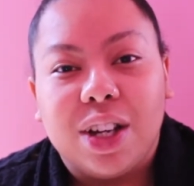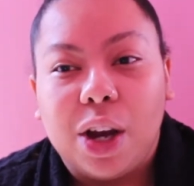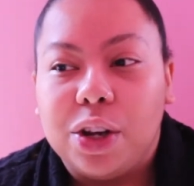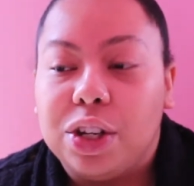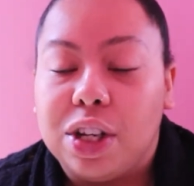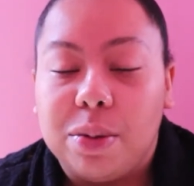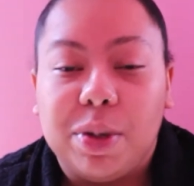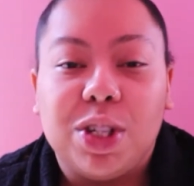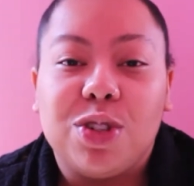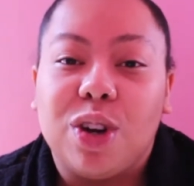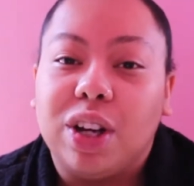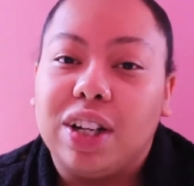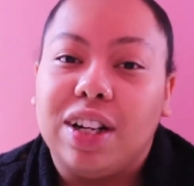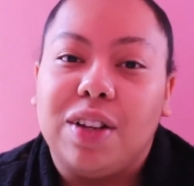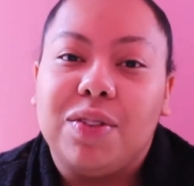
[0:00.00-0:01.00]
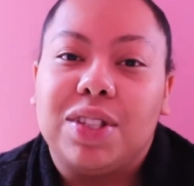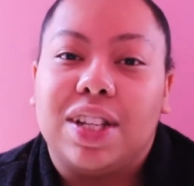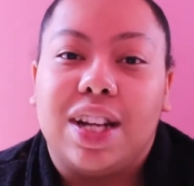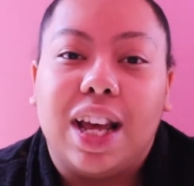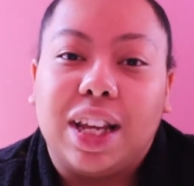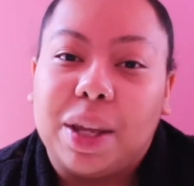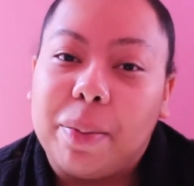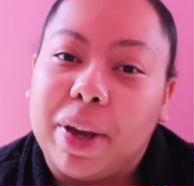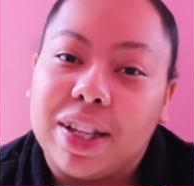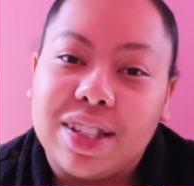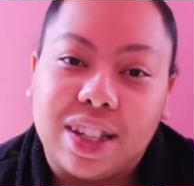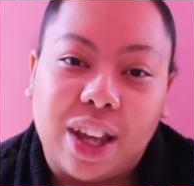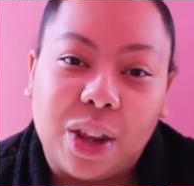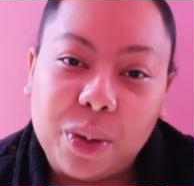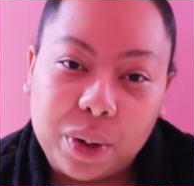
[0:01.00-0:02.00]
Are you going to be strong enough to not get back
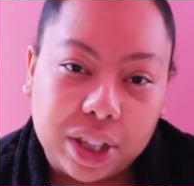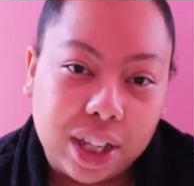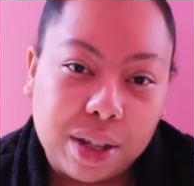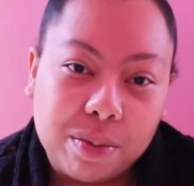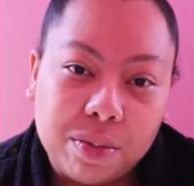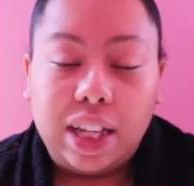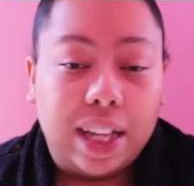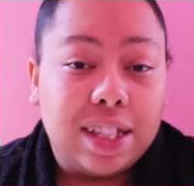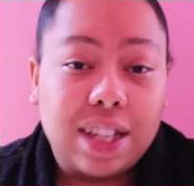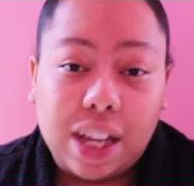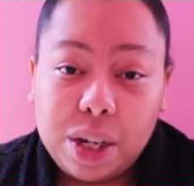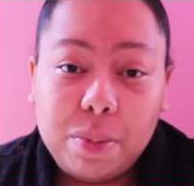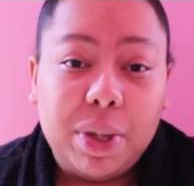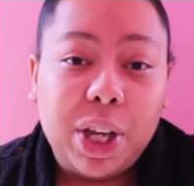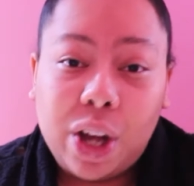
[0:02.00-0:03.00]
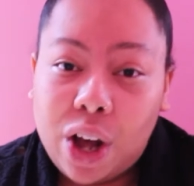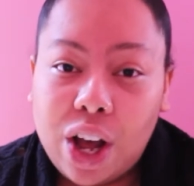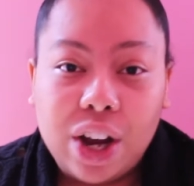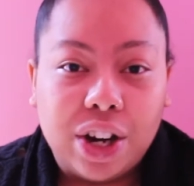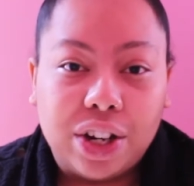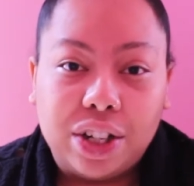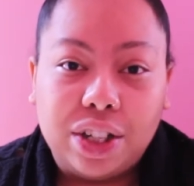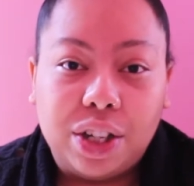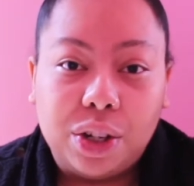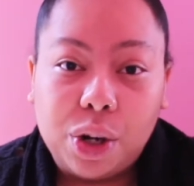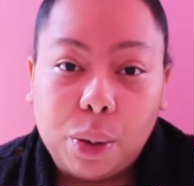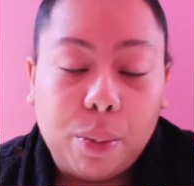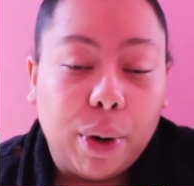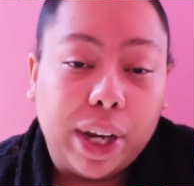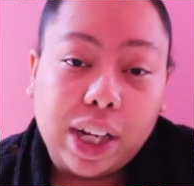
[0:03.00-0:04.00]
together with them? It's going to be hard. You
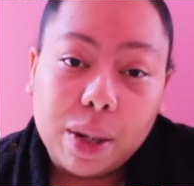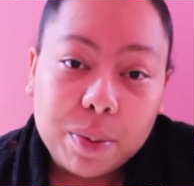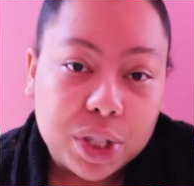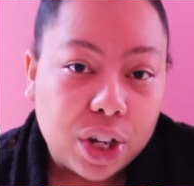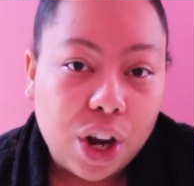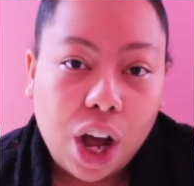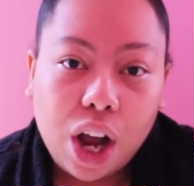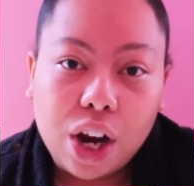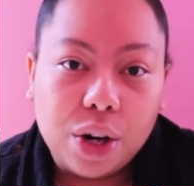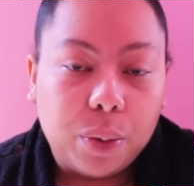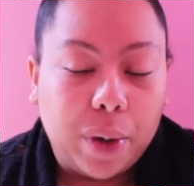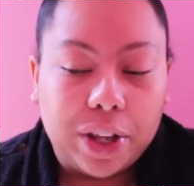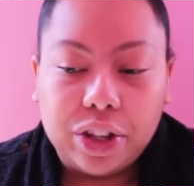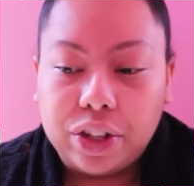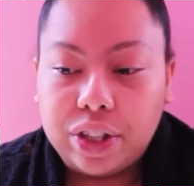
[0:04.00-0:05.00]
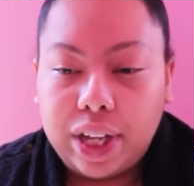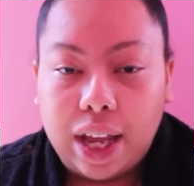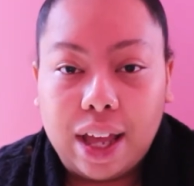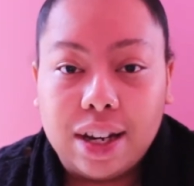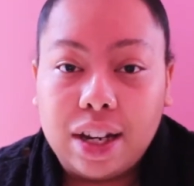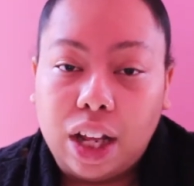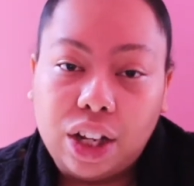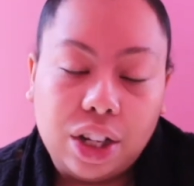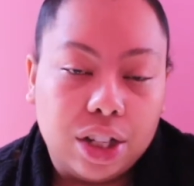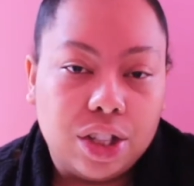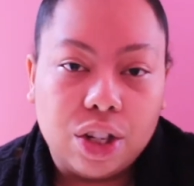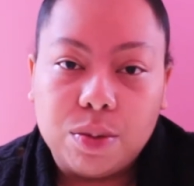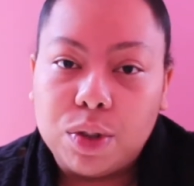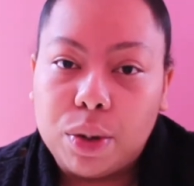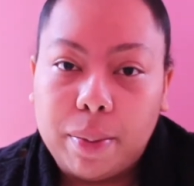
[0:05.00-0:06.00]
know, breakups are hard. Whether they end on good
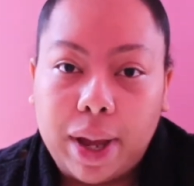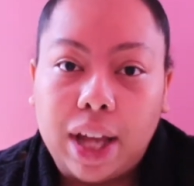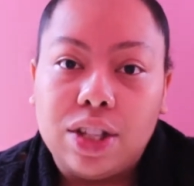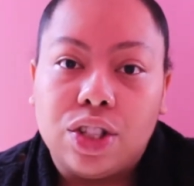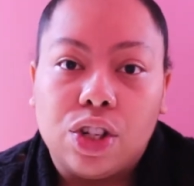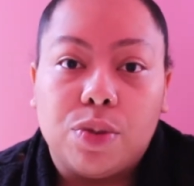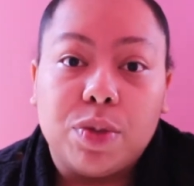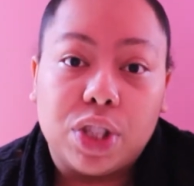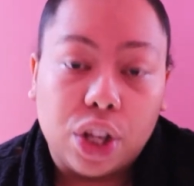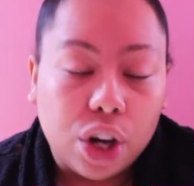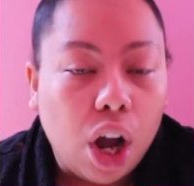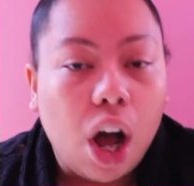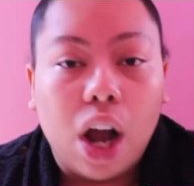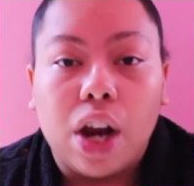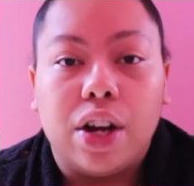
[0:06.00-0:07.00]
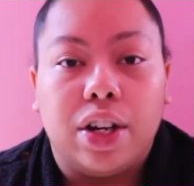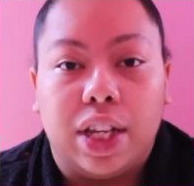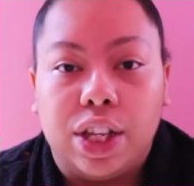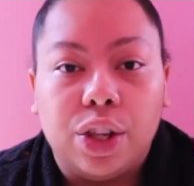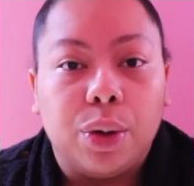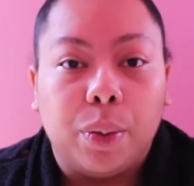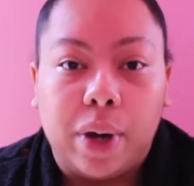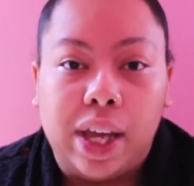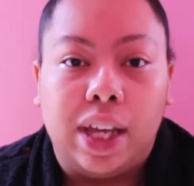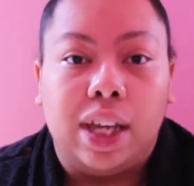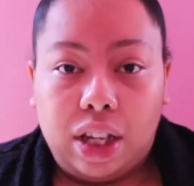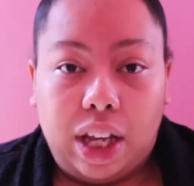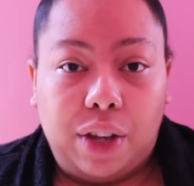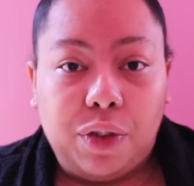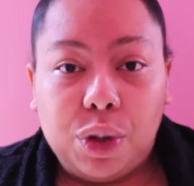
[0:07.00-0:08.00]
terms or bad terms, they're hard either way.
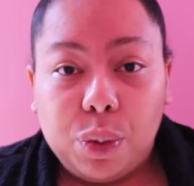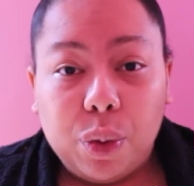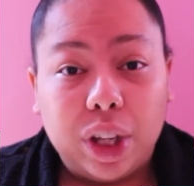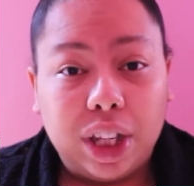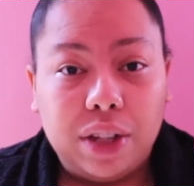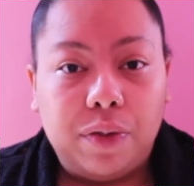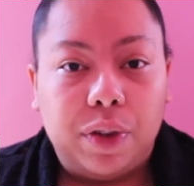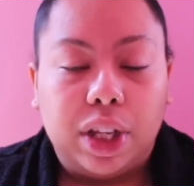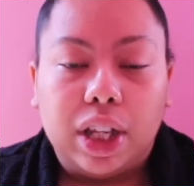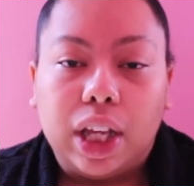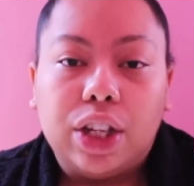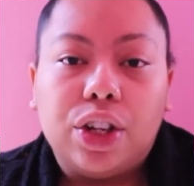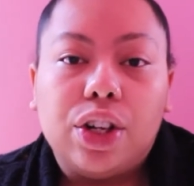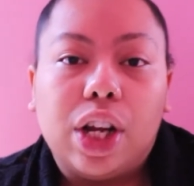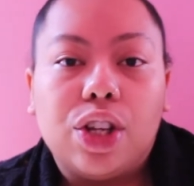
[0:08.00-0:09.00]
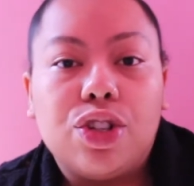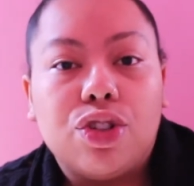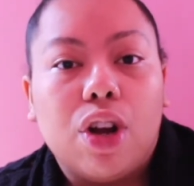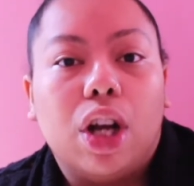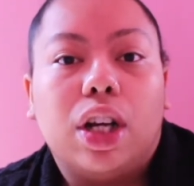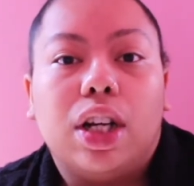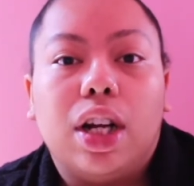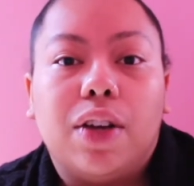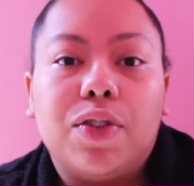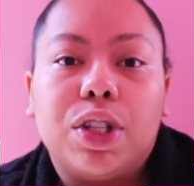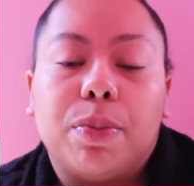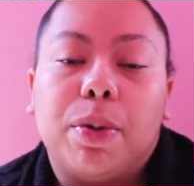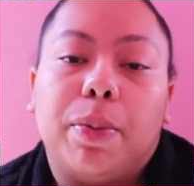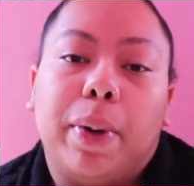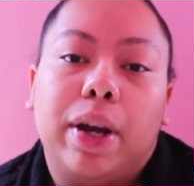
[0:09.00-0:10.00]
If you really feel like you're not strong enough
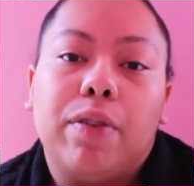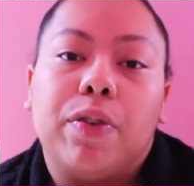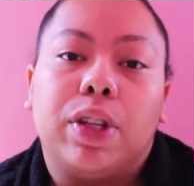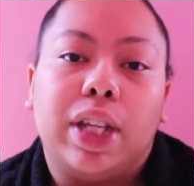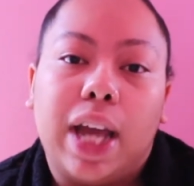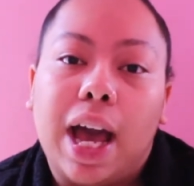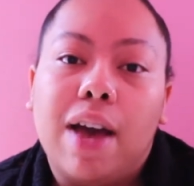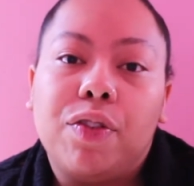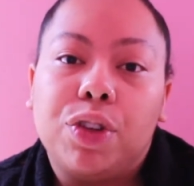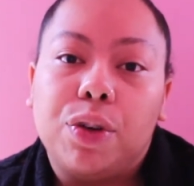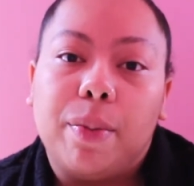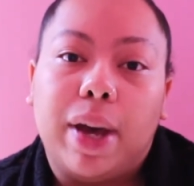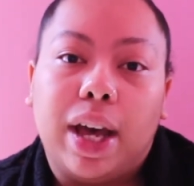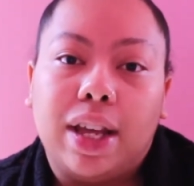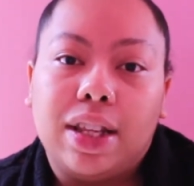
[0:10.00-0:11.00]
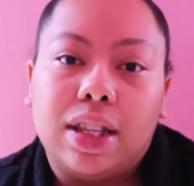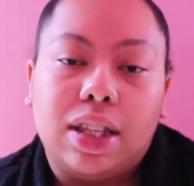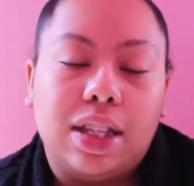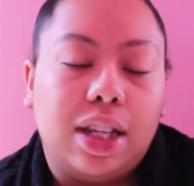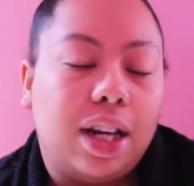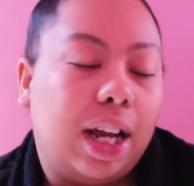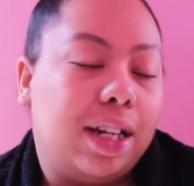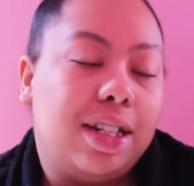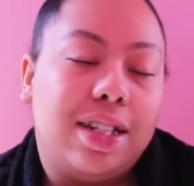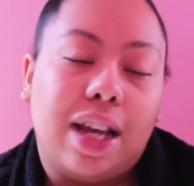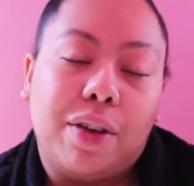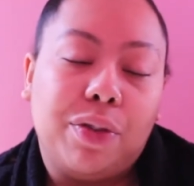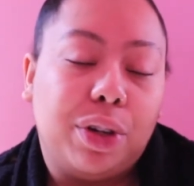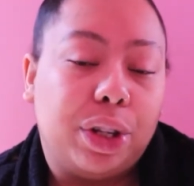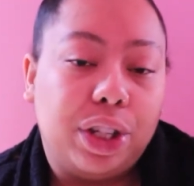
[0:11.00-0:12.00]
to prepare for the aftermath, then I
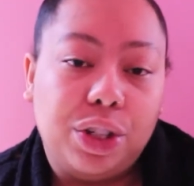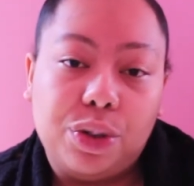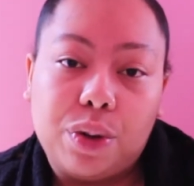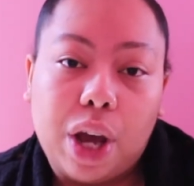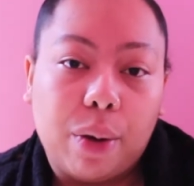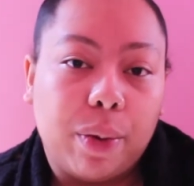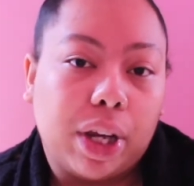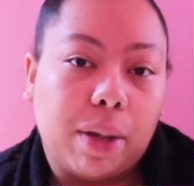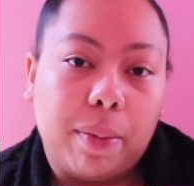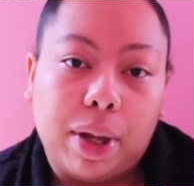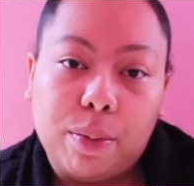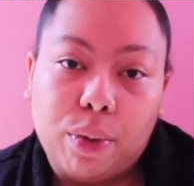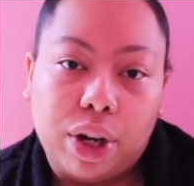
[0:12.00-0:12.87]
definitely do not recommend